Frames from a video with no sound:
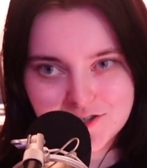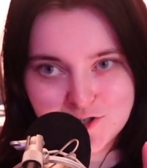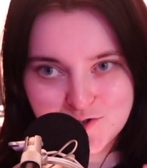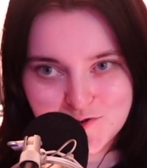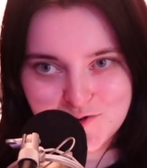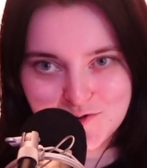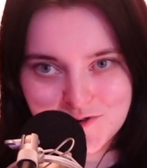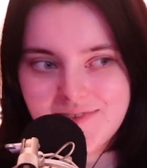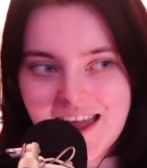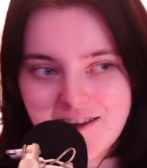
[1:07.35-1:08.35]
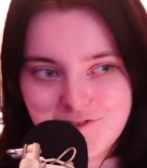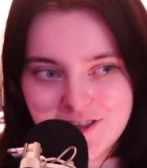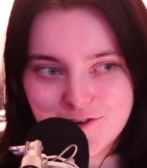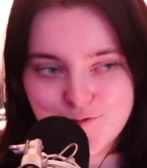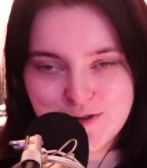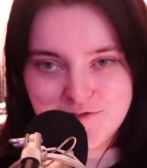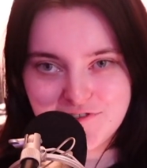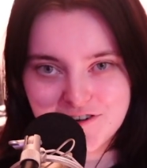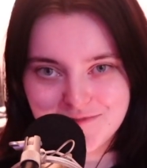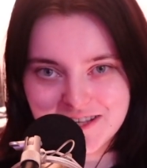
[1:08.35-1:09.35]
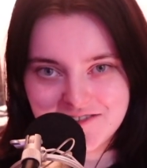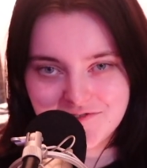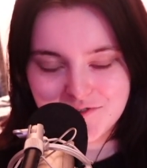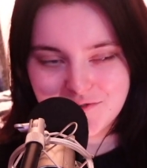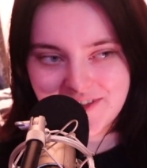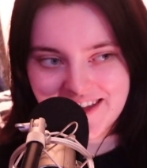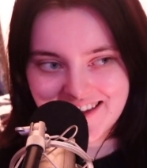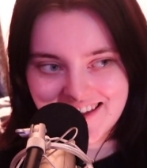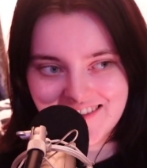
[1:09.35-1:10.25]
So I really hope I don't film this full thing